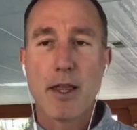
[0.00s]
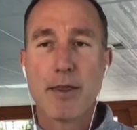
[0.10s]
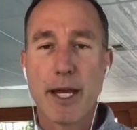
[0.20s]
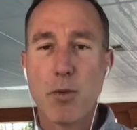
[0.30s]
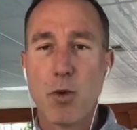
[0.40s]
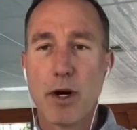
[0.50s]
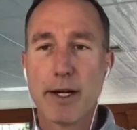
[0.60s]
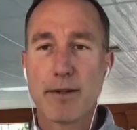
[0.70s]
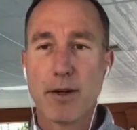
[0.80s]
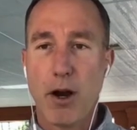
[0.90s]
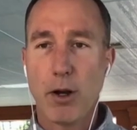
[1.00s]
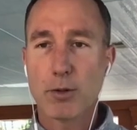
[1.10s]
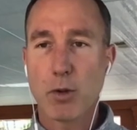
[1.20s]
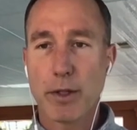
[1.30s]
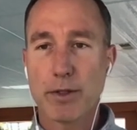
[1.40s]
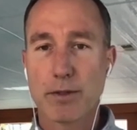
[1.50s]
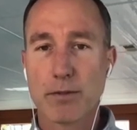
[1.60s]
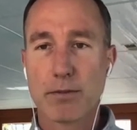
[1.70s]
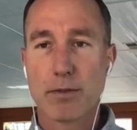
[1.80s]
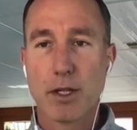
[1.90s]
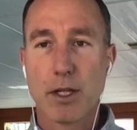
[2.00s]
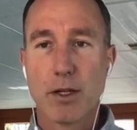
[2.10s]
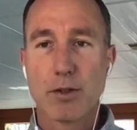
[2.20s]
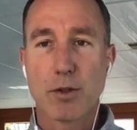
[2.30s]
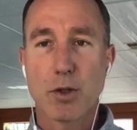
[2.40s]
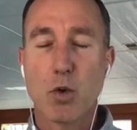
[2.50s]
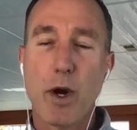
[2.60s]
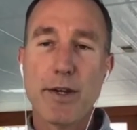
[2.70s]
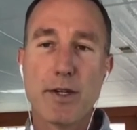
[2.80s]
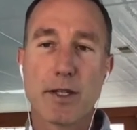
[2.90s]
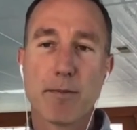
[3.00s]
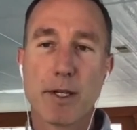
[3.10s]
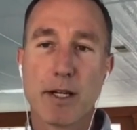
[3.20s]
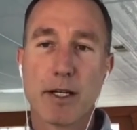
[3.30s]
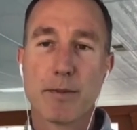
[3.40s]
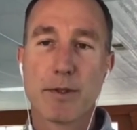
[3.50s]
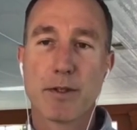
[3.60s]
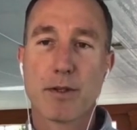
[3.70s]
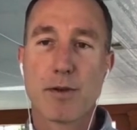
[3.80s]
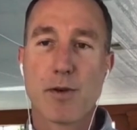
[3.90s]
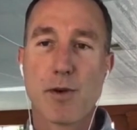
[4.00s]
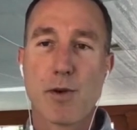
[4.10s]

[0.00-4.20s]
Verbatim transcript: they want altcoins. So the question then becomes,